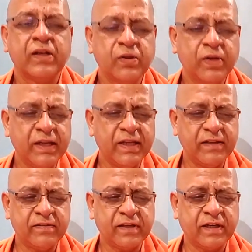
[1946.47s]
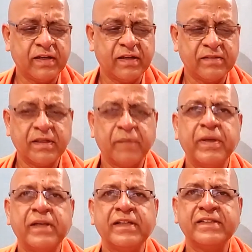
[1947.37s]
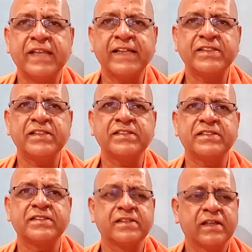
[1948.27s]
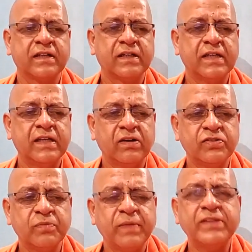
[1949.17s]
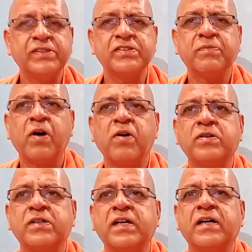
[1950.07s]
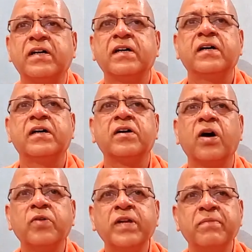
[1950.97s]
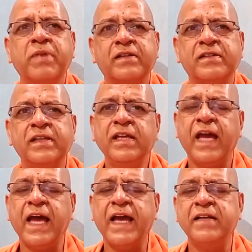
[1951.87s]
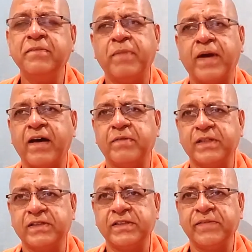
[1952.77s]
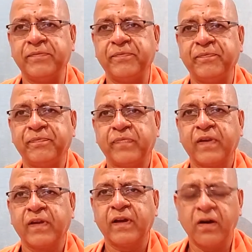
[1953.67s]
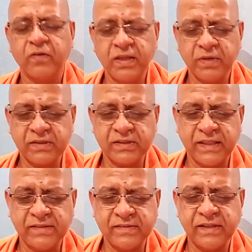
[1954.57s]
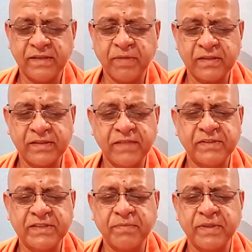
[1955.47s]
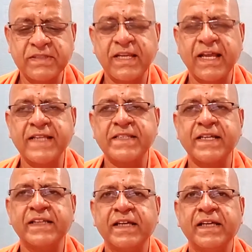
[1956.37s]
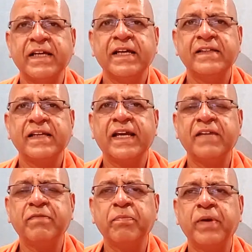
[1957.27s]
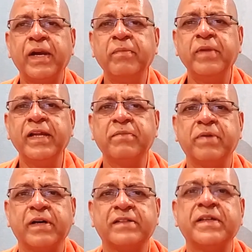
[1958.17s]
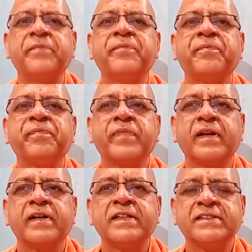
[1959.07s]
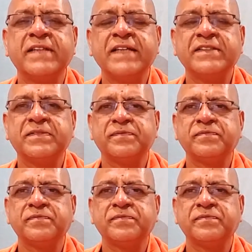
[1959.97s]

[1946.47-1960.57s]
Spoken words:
During his, these lectures, he also mentions about Gauni Bhakti and Parabhakti. Gauni Bhakti is the Bhakti which a person has at a kind of a preliminary Bhakti. Just as